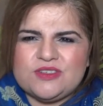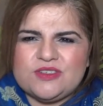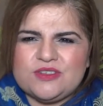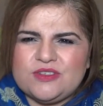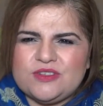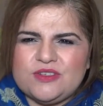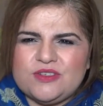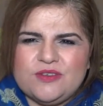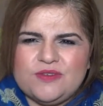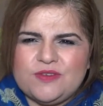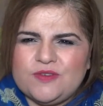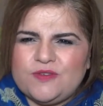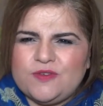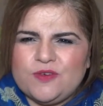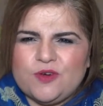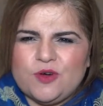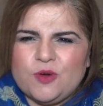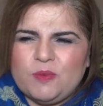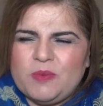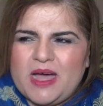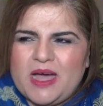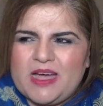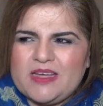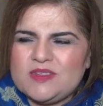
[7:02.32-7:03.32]
$2
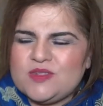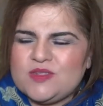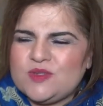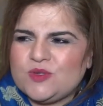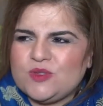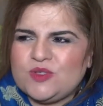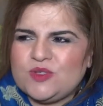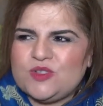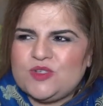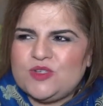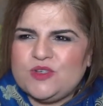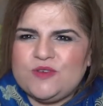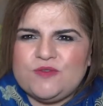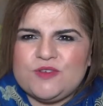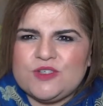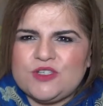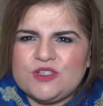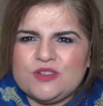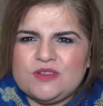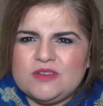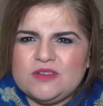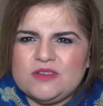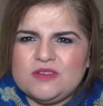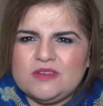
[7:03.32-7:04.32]
for $4 or
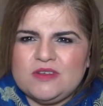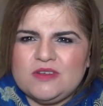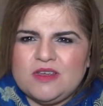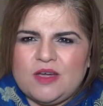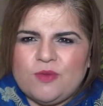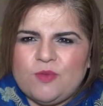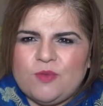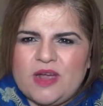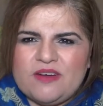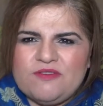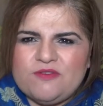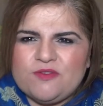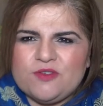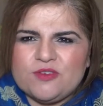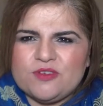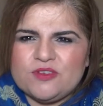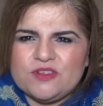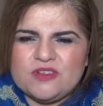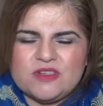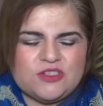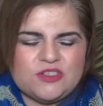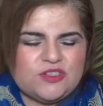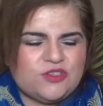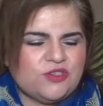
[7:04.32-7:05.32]
$1 for
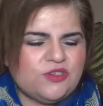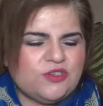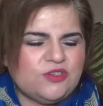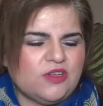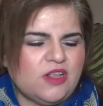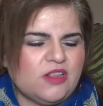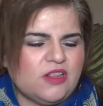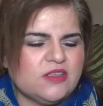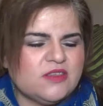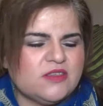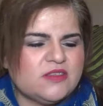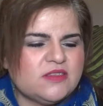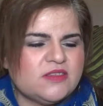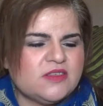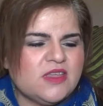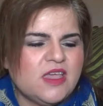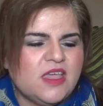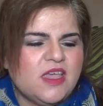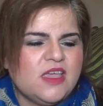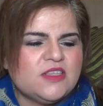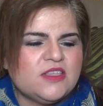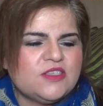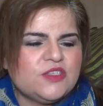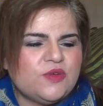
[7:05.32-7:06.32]
$2.
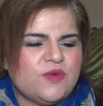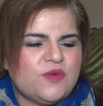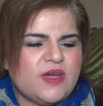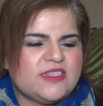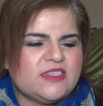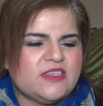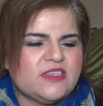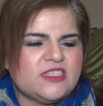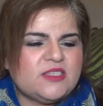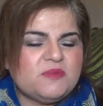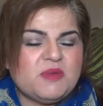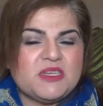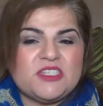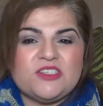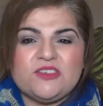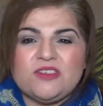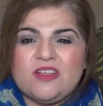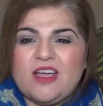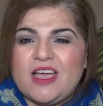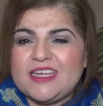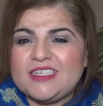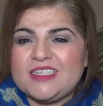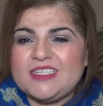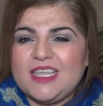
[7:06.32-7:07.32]
It's always on
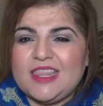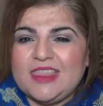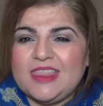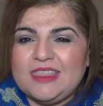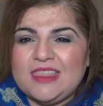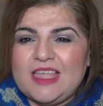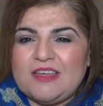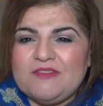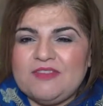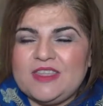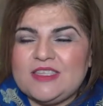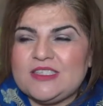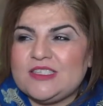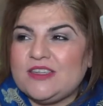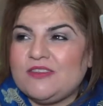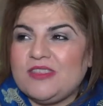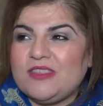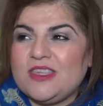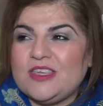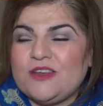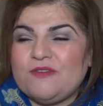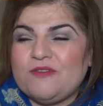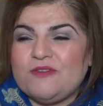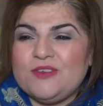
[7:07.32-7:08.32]
special. I actually love this. I
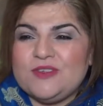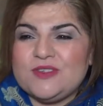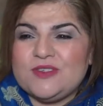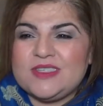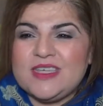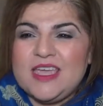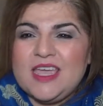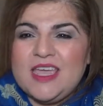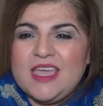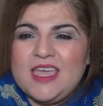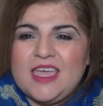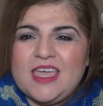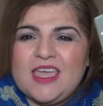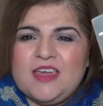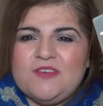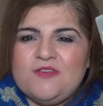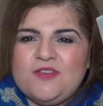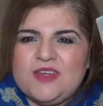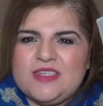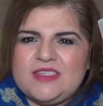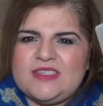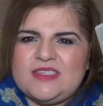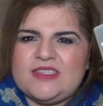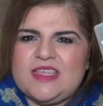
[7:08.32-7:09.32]
think I've used
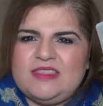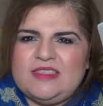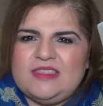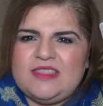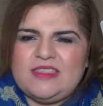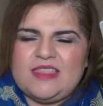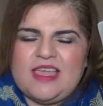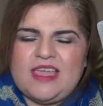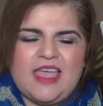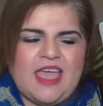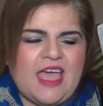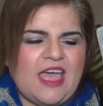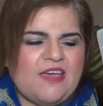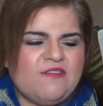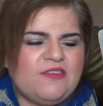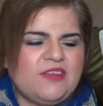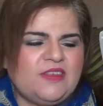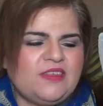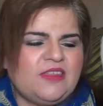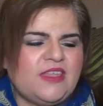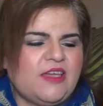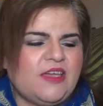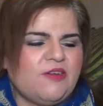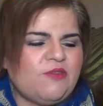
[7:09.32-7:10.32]
every scent that they have
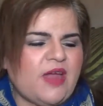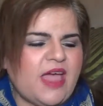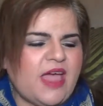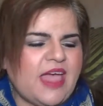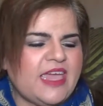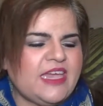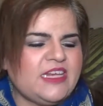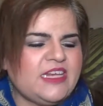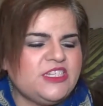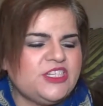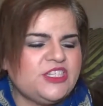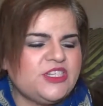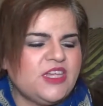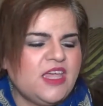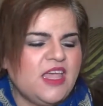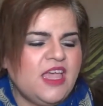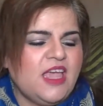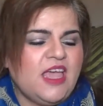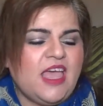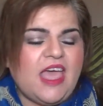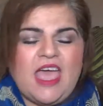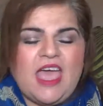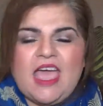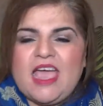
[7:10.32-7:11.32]
in their range,
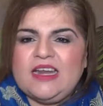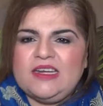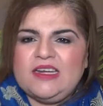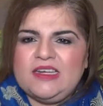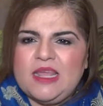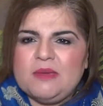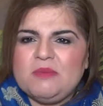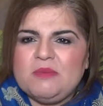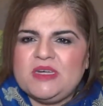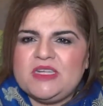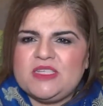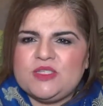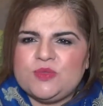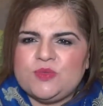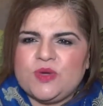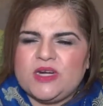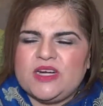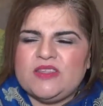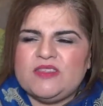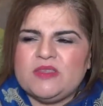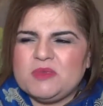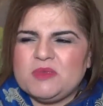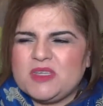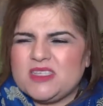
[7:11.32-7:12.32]
and lemon is
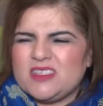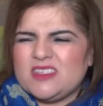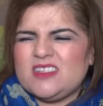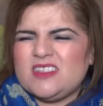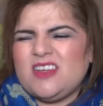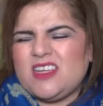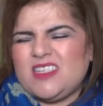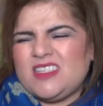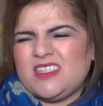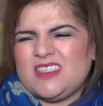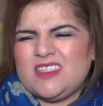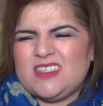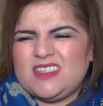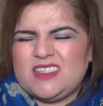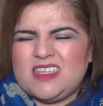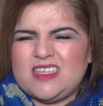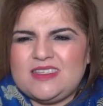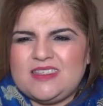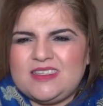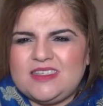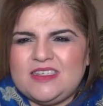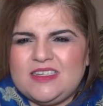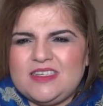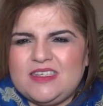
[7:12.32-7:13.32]
one of them because it's nice and
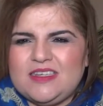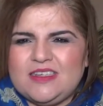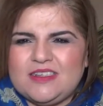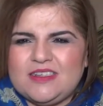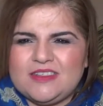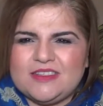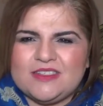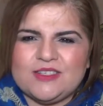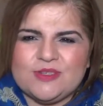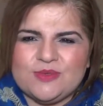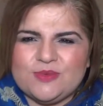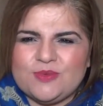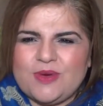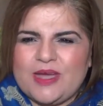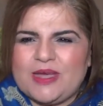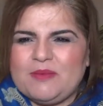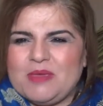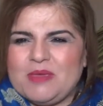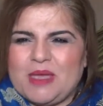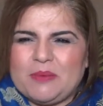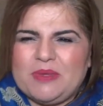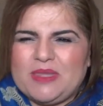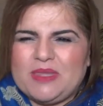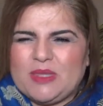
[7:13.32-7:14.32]
zesty to wake
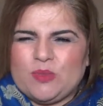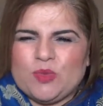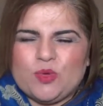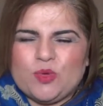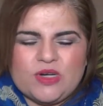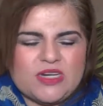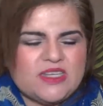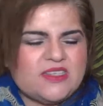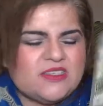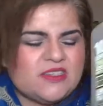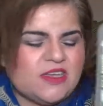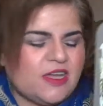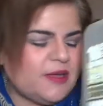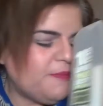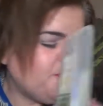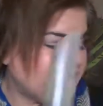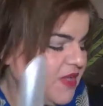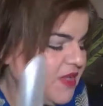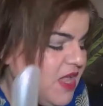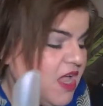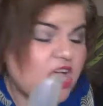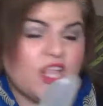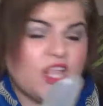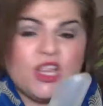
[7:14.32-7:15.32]
me up in the morning, so I
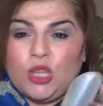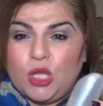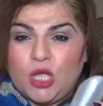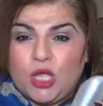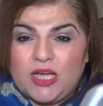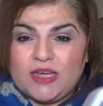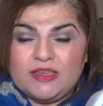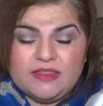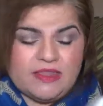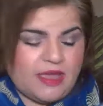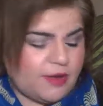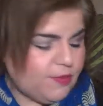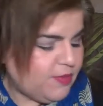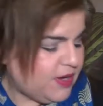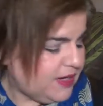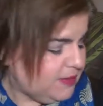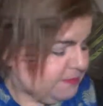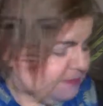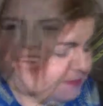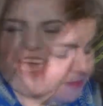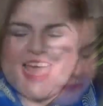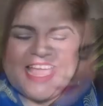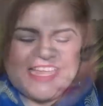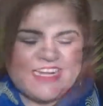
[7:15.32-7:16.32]
like that one.
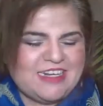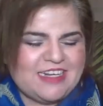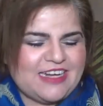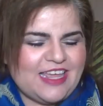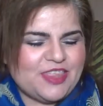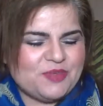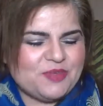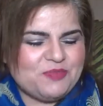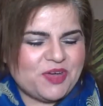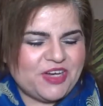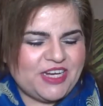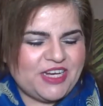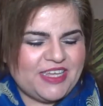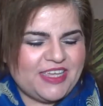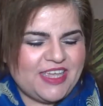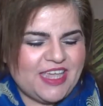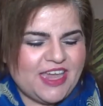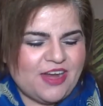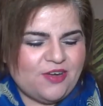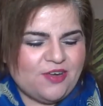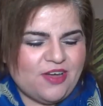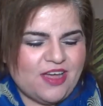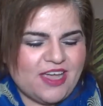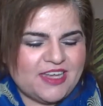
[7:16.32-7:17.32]
Okay, and another body
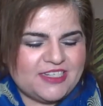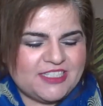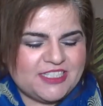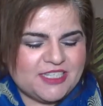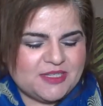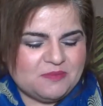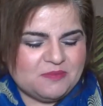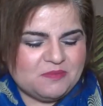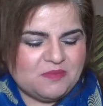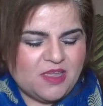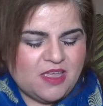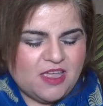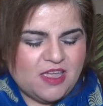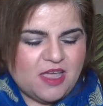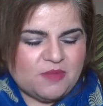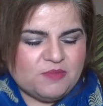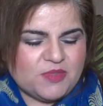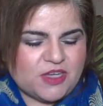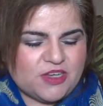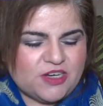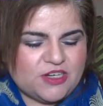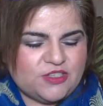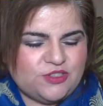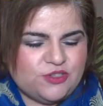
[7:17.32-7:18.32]
care item. I'm
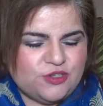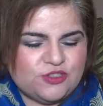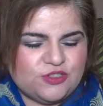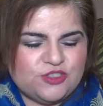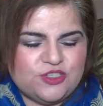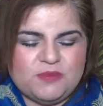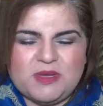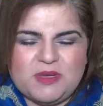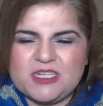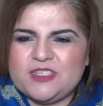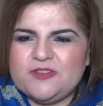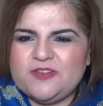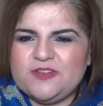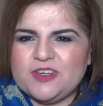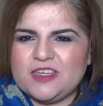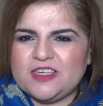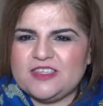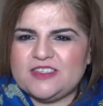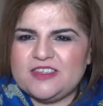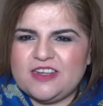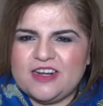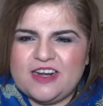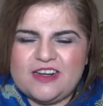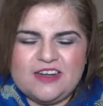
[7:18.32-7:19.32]
not going to talk too much of it
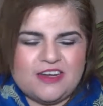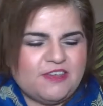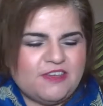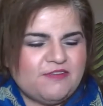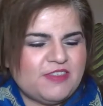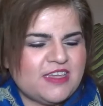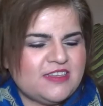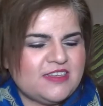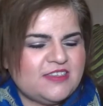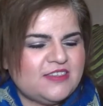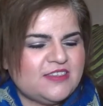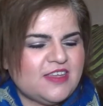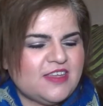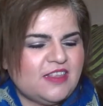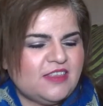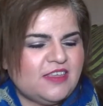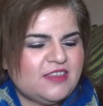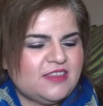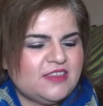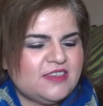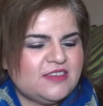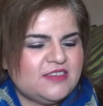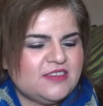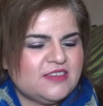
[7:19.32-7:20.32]
because I don't know if they sell
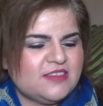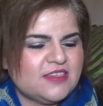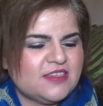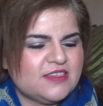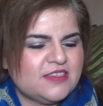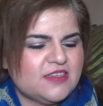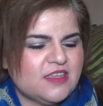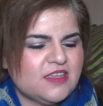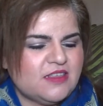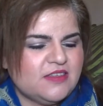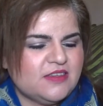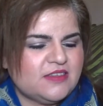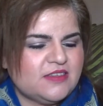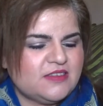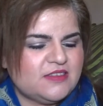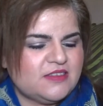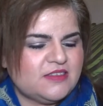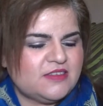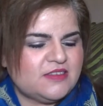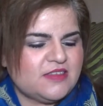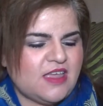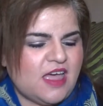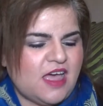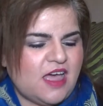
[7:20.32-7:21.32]
it. This is a
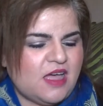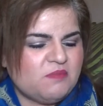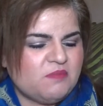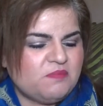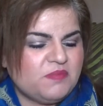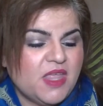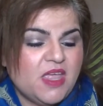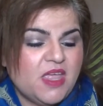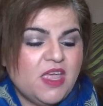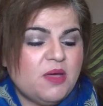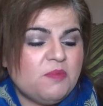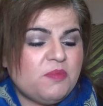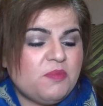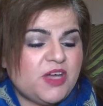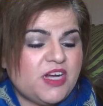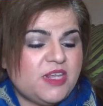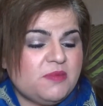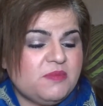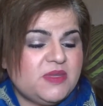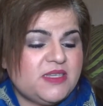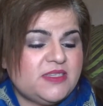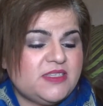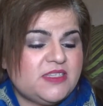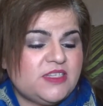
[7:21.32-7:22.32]
Solace
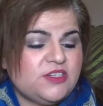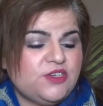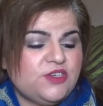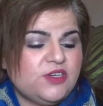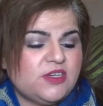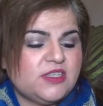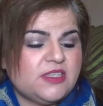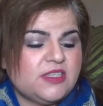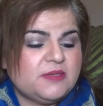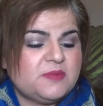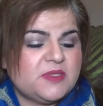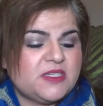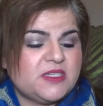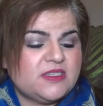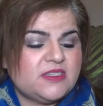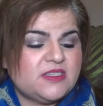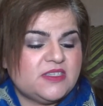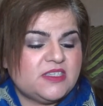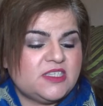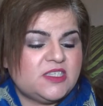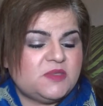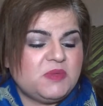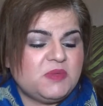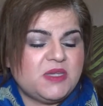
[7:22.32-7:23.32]
body mist in eucalyptus
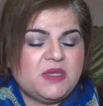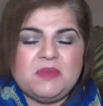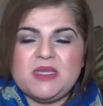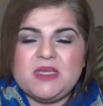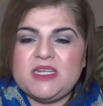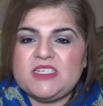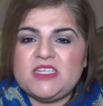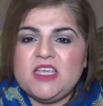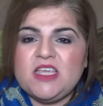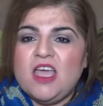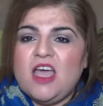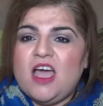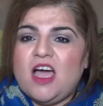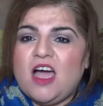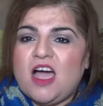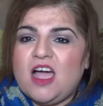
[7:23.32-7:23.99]
and spearmint.